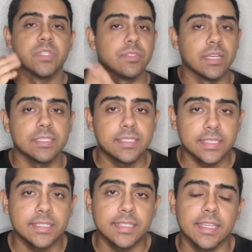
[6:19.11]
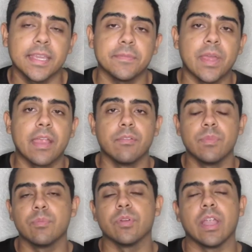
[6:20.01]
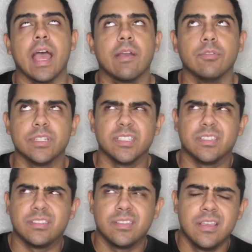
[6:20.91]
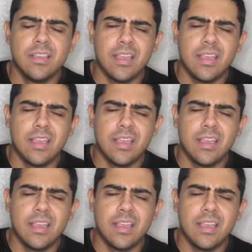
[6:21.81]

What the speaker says: 2016 again, I remember I was